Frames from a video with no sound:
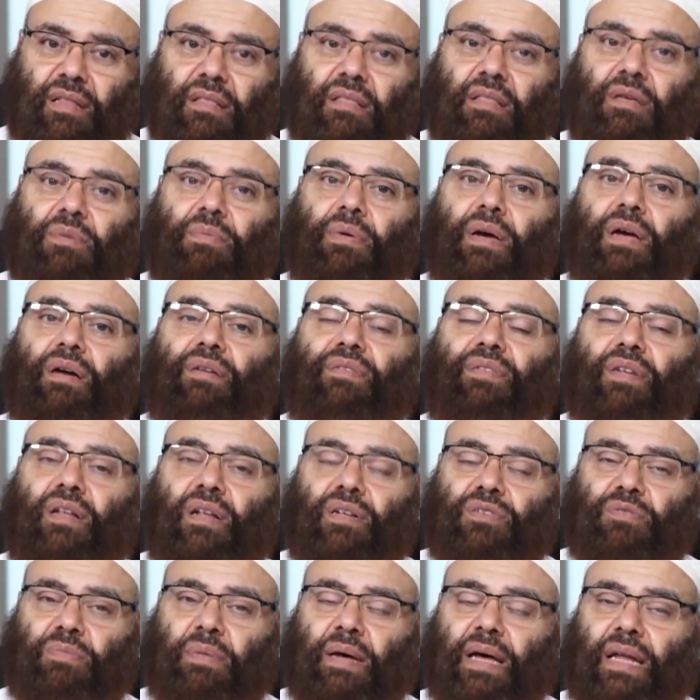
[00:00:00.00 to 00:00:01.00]
The way of
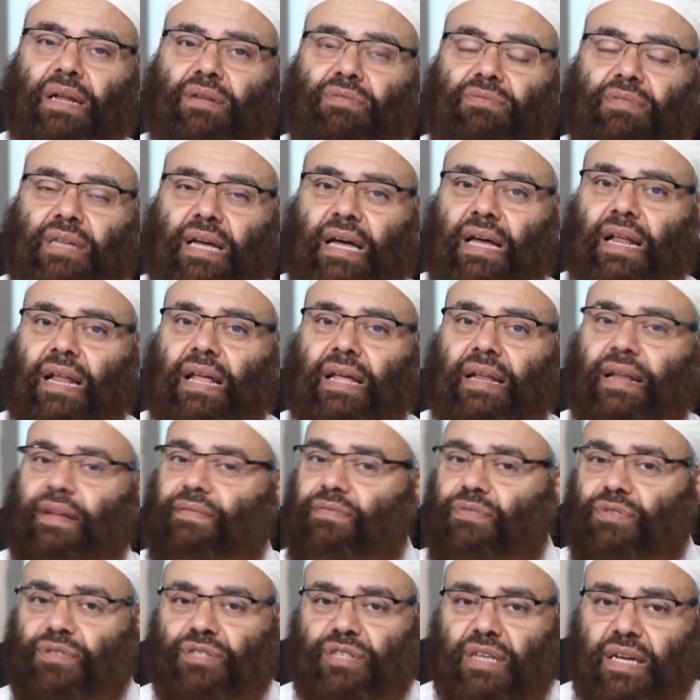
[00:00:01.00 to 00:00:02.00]
Allah subhanahu wa ta'ala
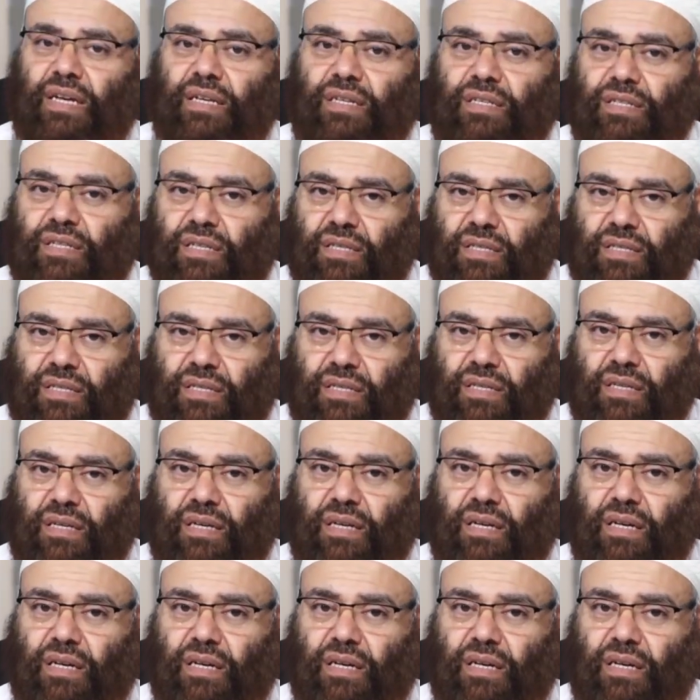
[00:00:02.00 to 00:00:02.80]
never changes.